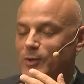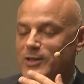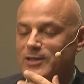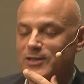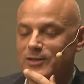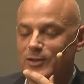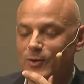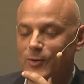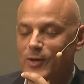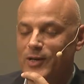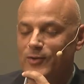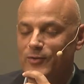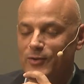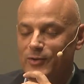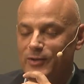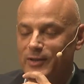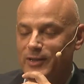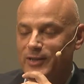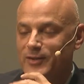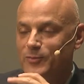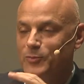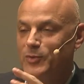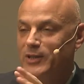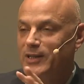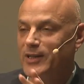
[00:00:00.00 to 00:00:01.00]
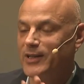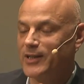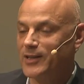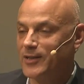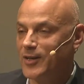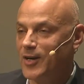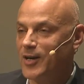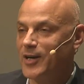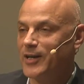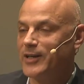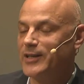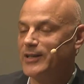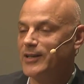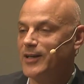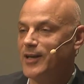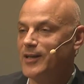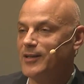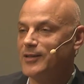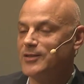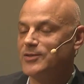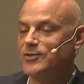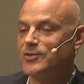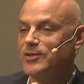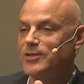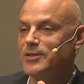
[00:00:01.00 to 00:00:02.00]
whatsoever in being an
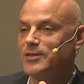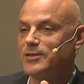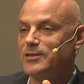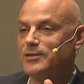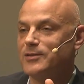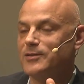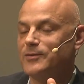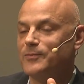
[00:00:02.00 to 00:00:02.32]
archaeologist.